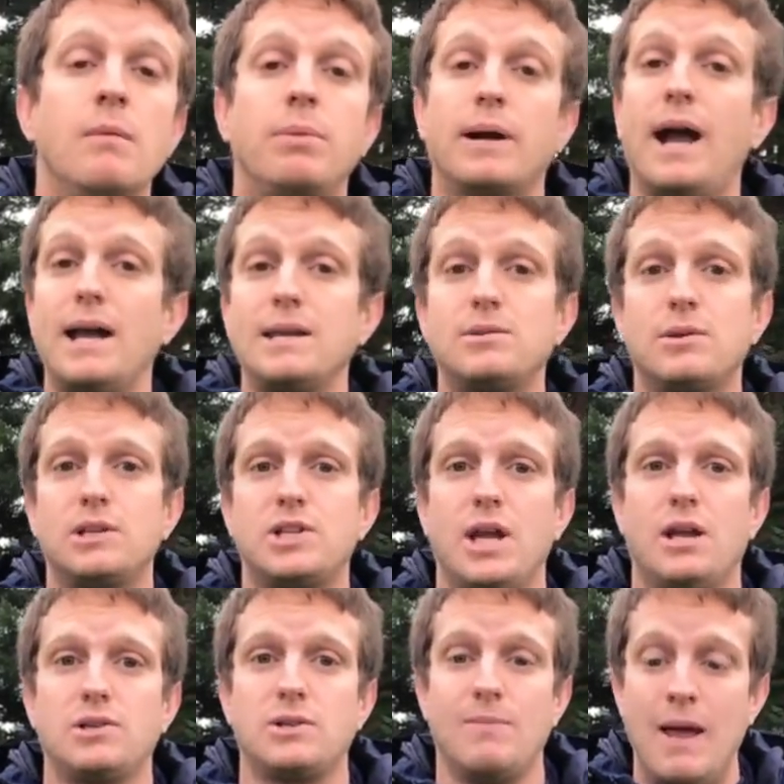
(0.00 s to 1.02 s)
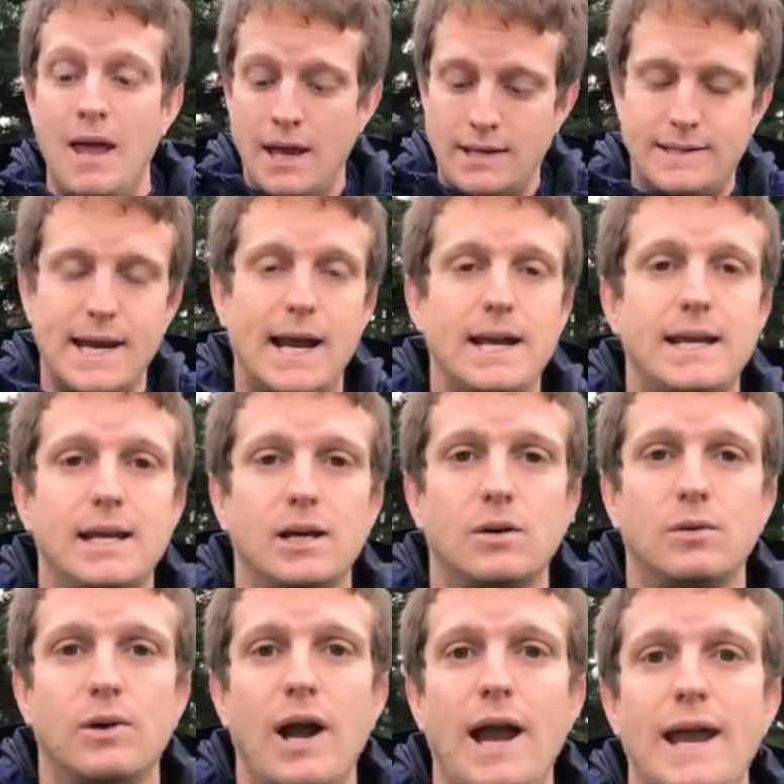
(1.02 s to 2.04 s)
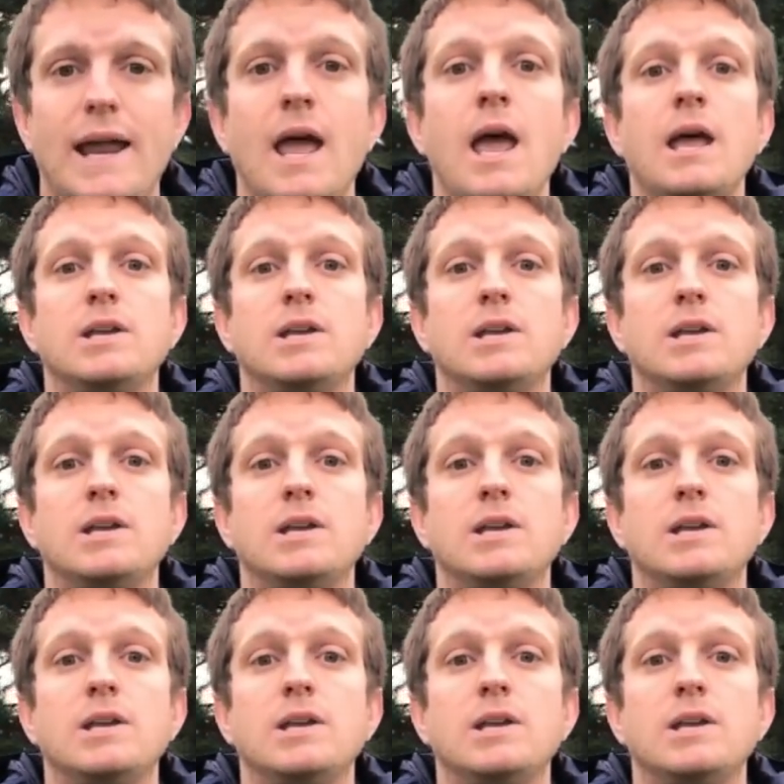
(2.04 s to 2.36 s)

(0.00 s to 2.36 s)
But guys who could challenge him, Danny Kilrea,